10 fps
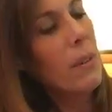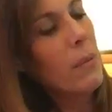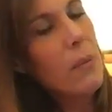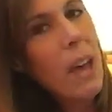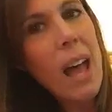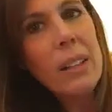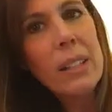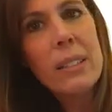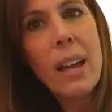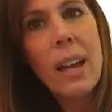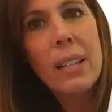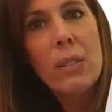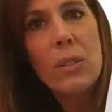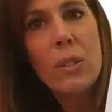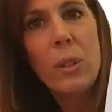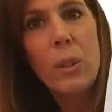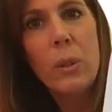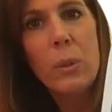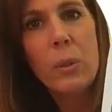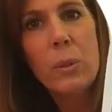Valentines
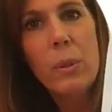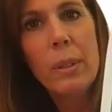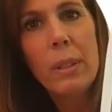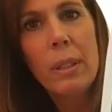to